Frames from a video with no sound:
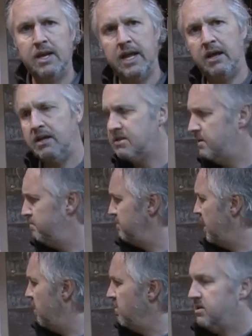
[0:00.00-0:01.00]
Now, it's
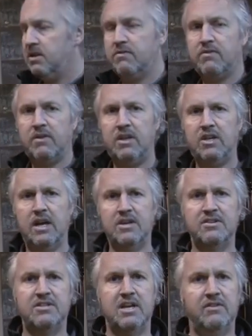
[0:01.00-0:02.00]
imperative that you
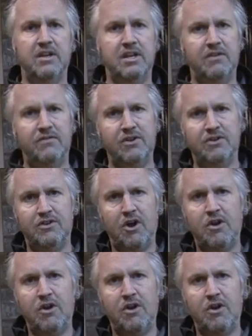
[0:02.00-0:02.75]
understand that if you